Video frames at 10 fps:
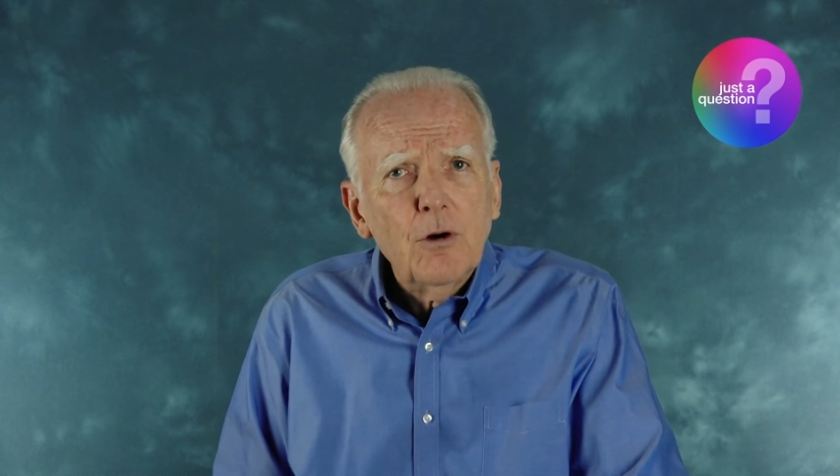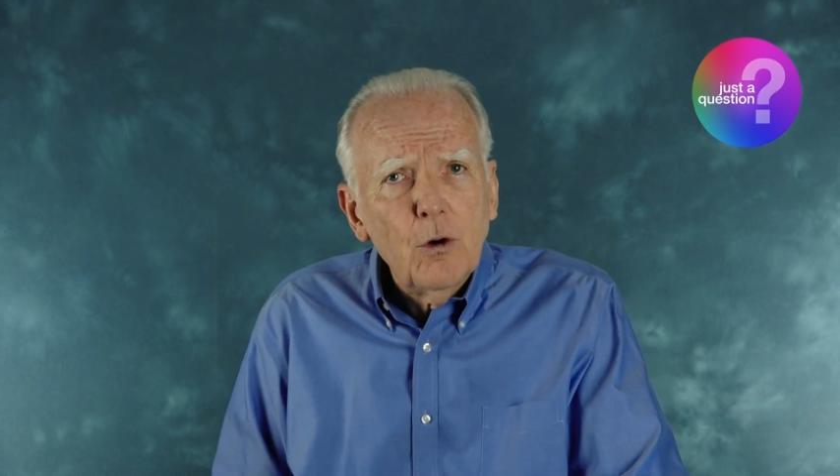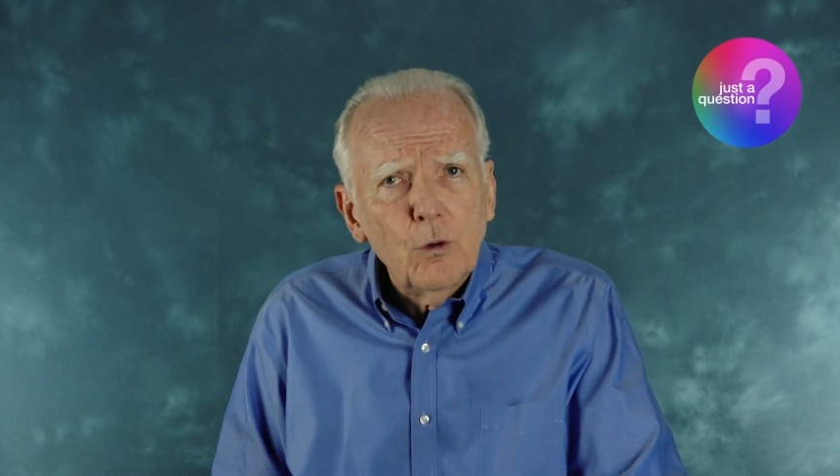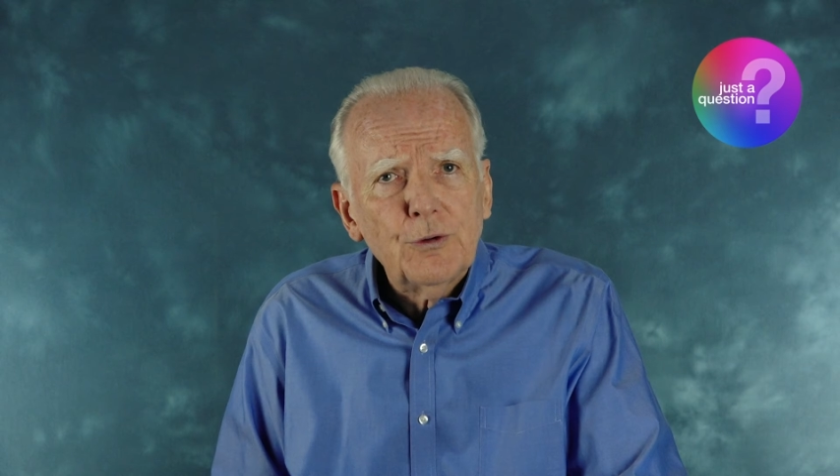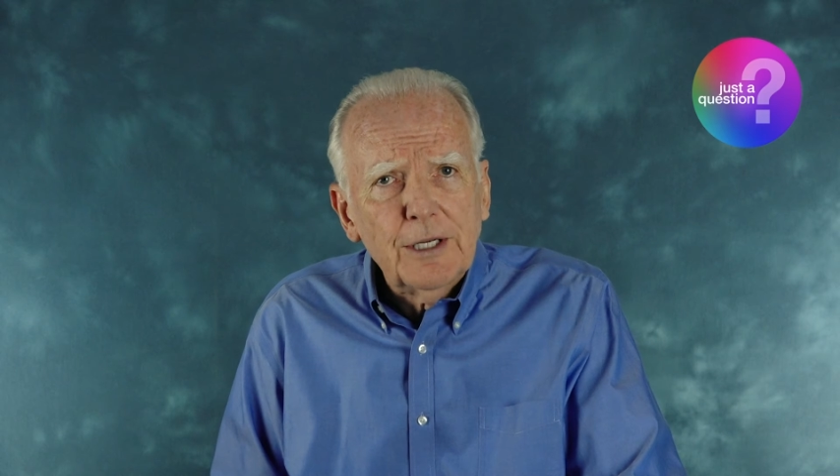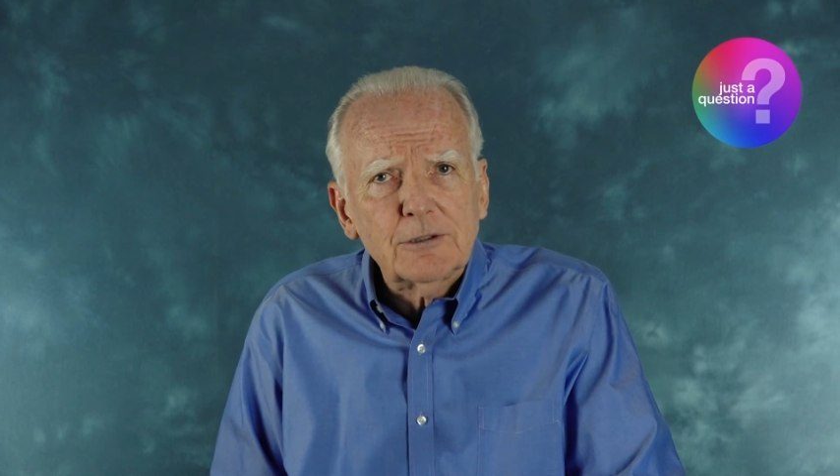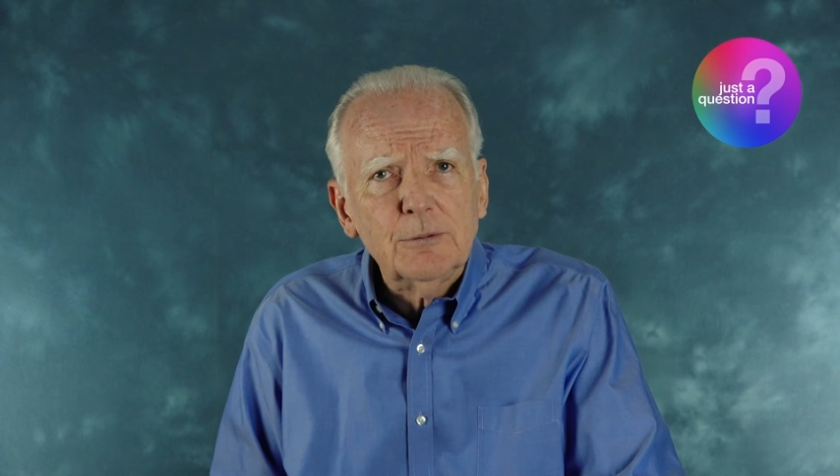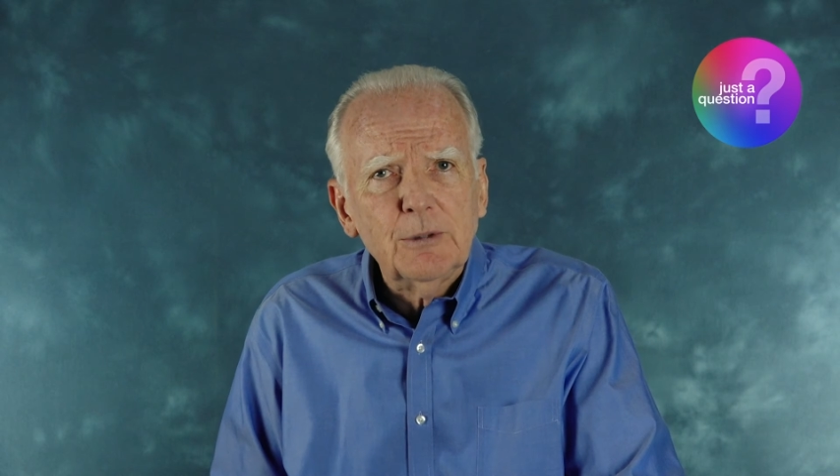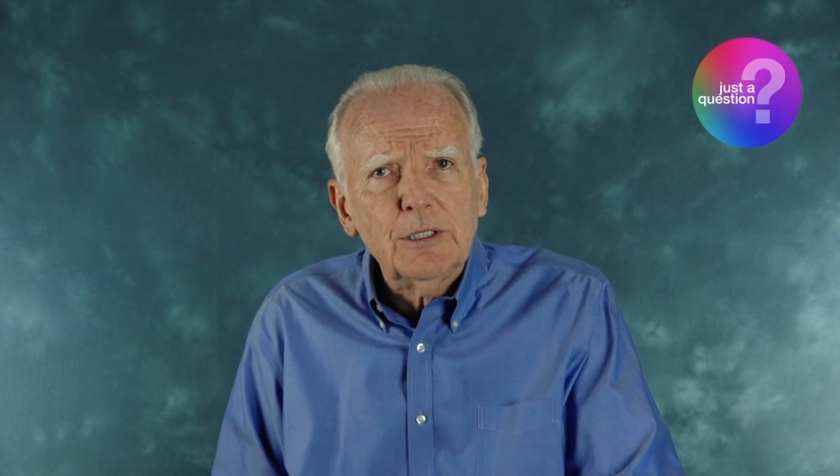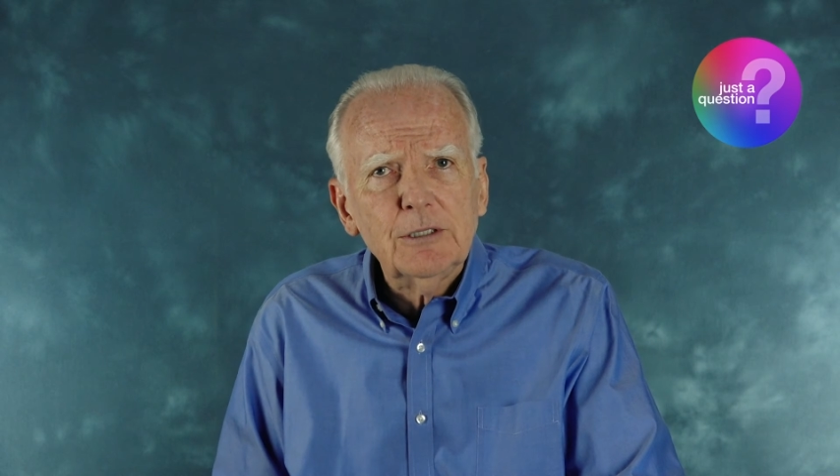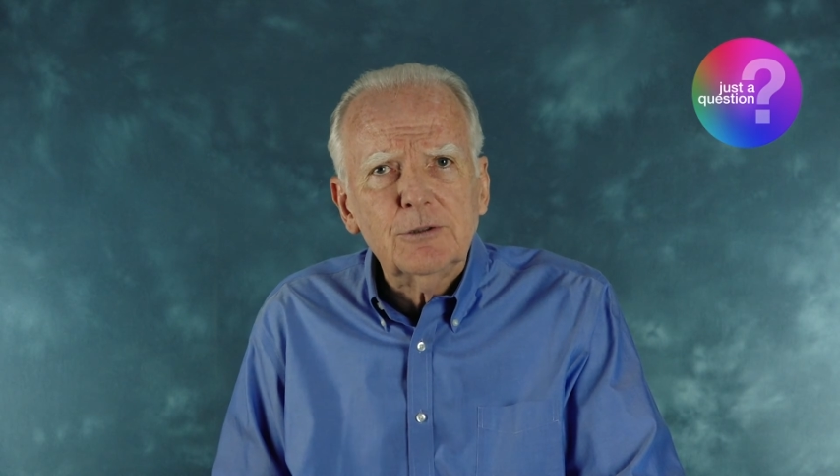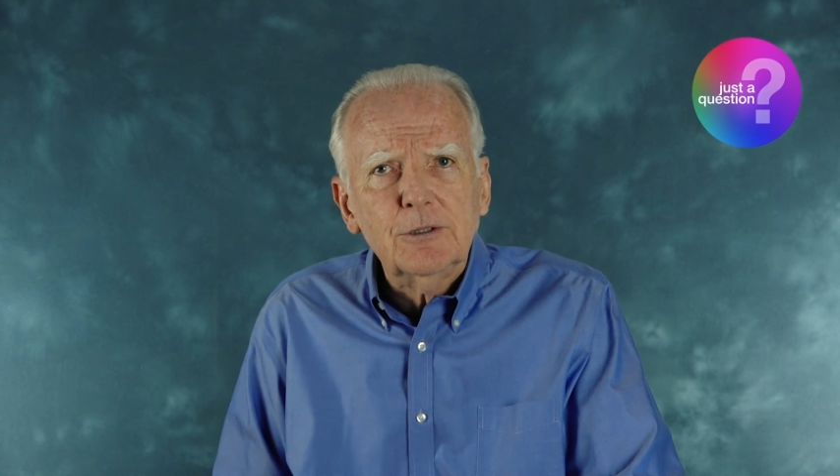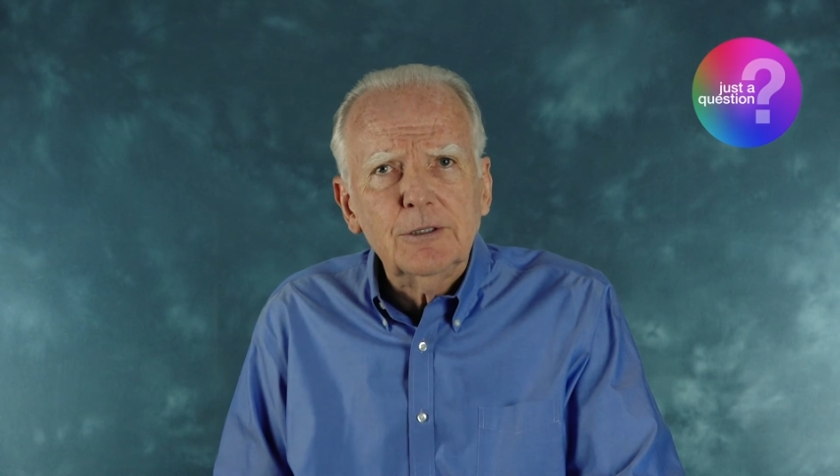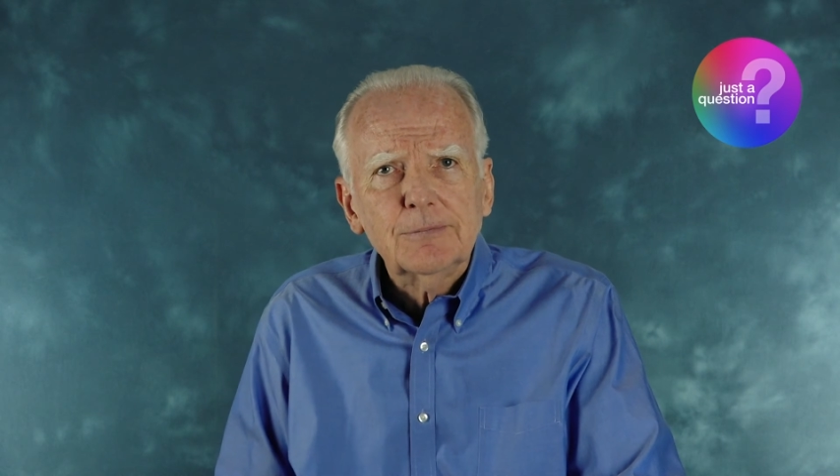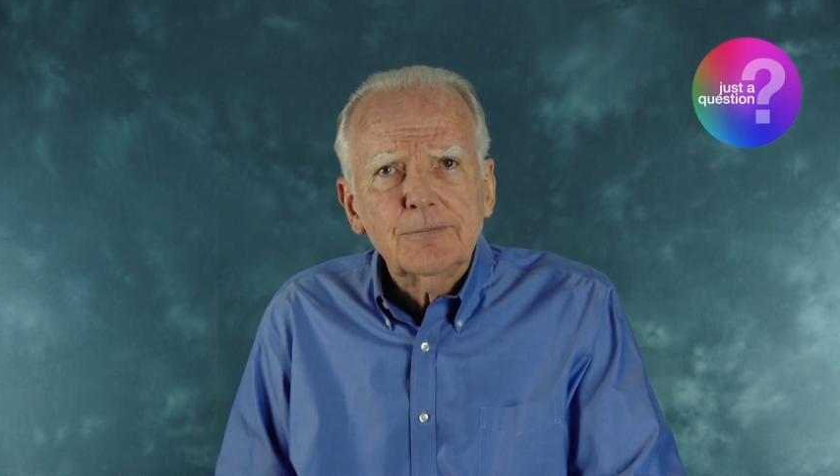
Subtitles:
Old Testament history.